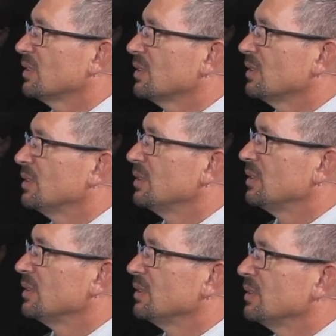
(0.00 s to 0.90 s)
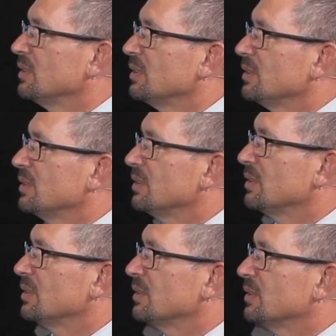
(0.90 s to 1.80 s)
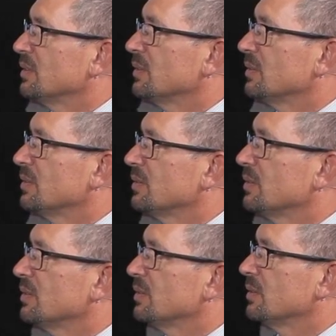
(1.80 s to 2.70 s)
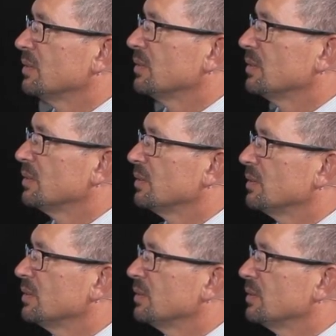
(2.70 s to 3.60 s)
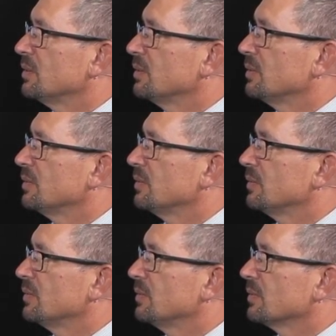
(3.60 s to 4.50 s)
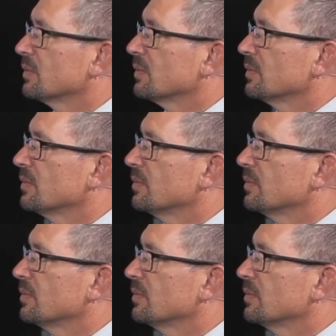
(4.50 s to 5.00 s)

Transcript: [no speech]